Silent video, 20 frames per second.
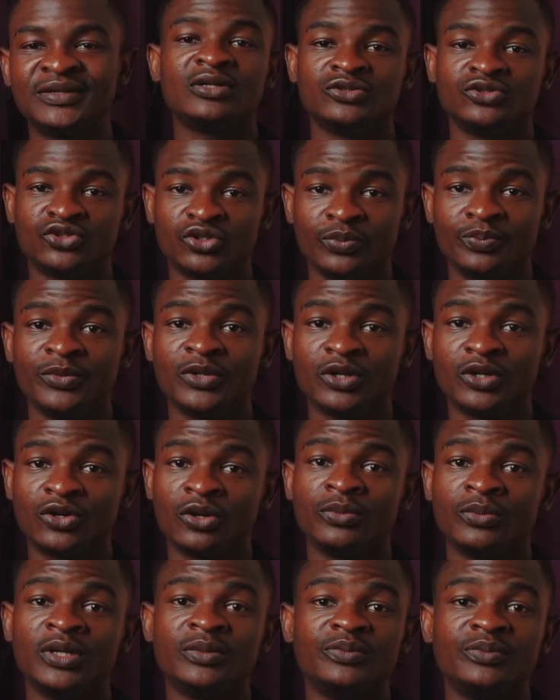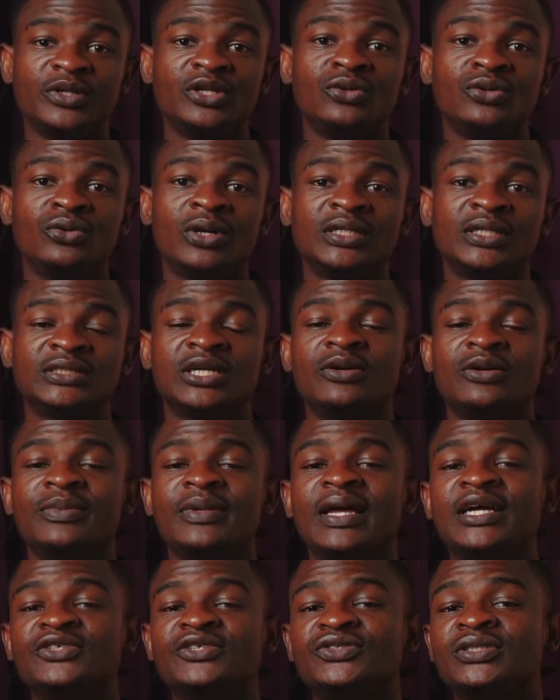Drop me a comment below as I'll be
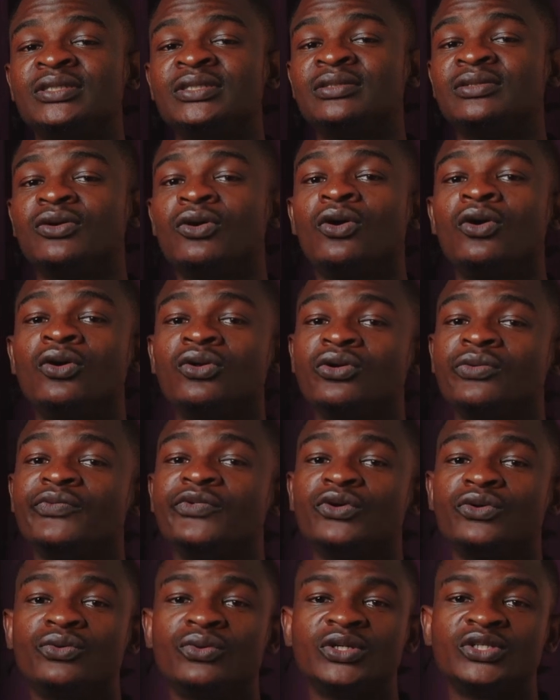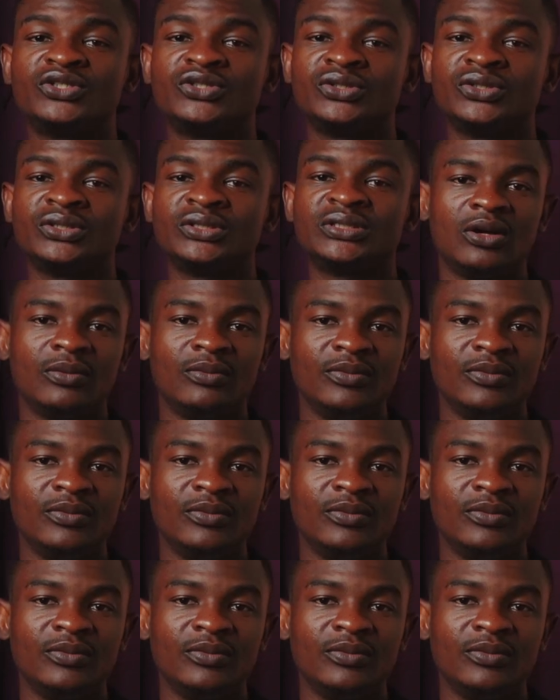answering all of your questions.